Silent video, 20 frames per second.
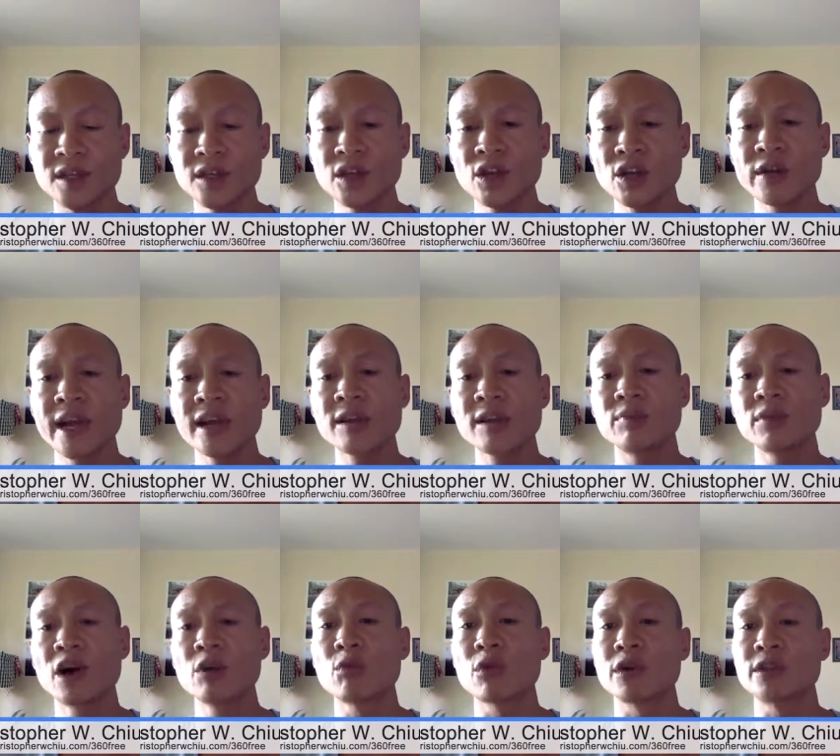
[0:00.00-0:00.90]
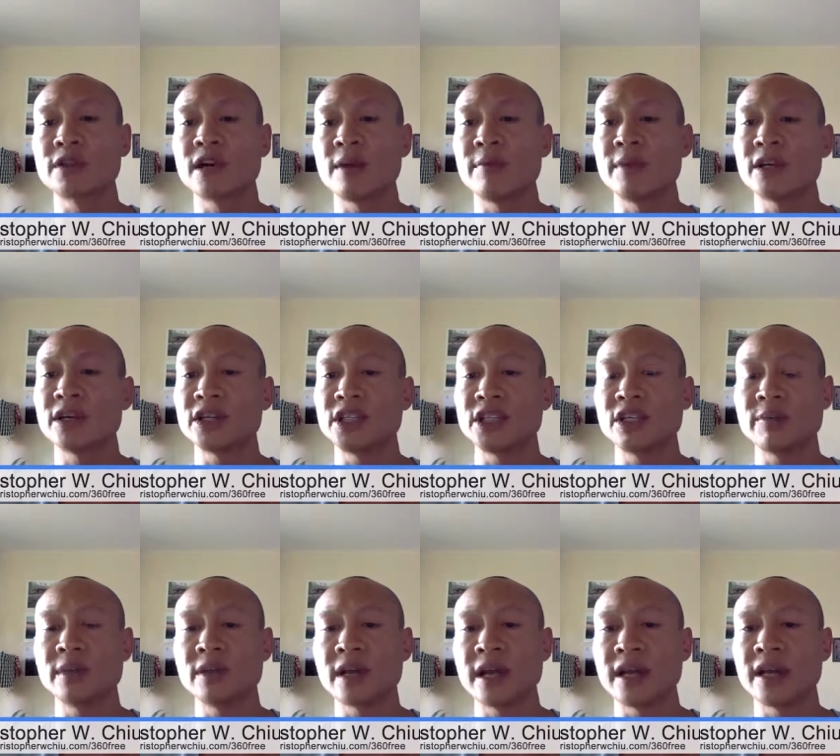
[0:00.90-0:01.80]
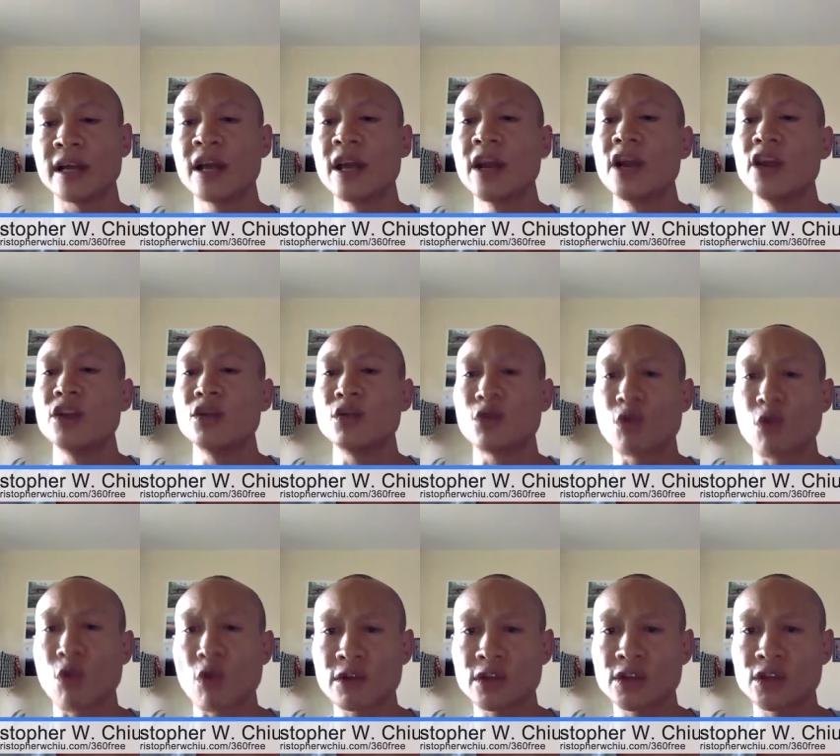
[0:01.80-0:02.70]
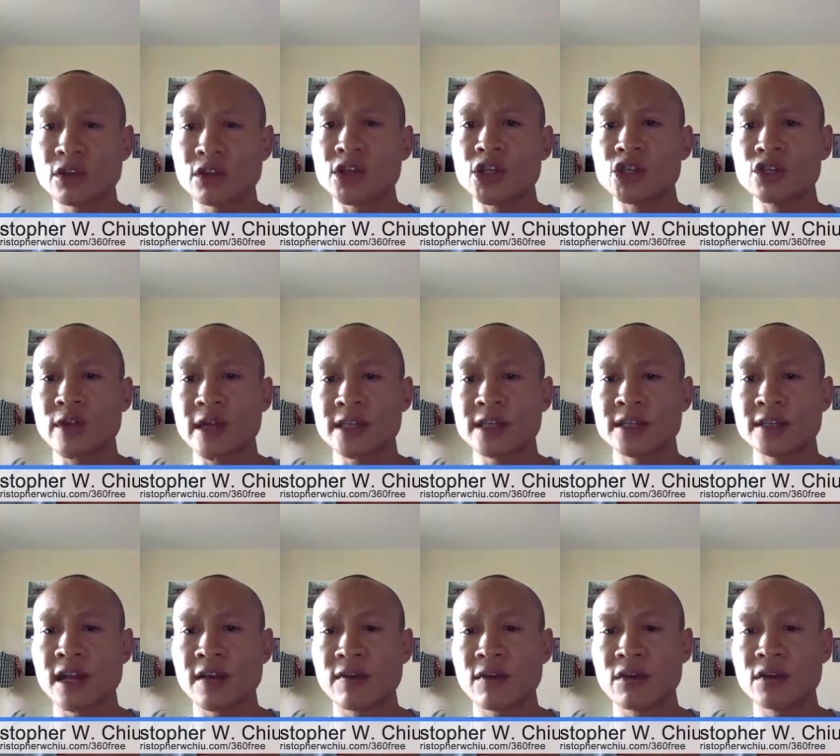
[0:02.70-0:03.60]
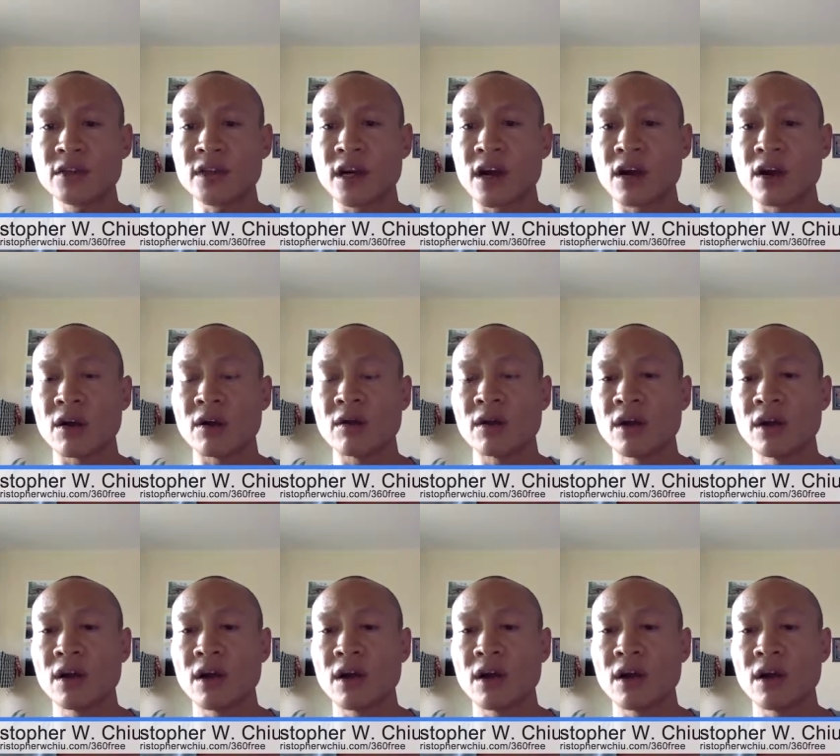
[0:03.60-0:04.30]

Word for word: you know, getting blood work done, because she'd be like, your cortisol stress levels are,